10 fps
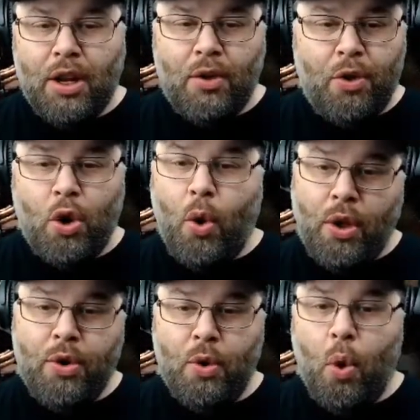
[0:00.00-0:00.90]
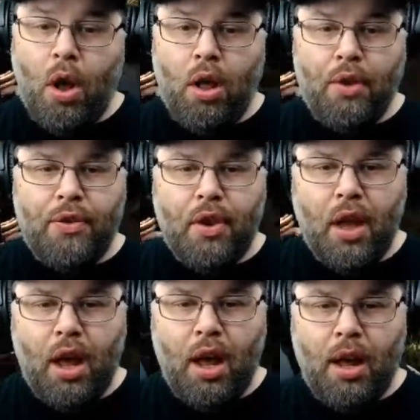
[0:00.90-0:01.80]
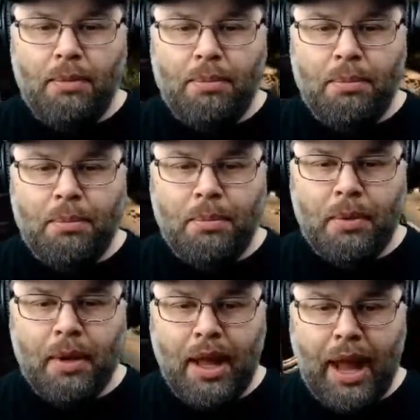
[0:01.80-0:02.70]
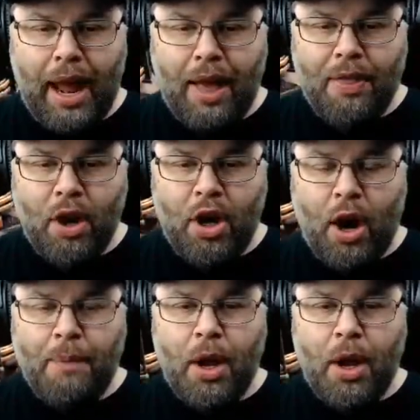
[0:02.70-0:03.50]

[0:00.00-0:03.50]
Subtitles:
going through walls. And I'm not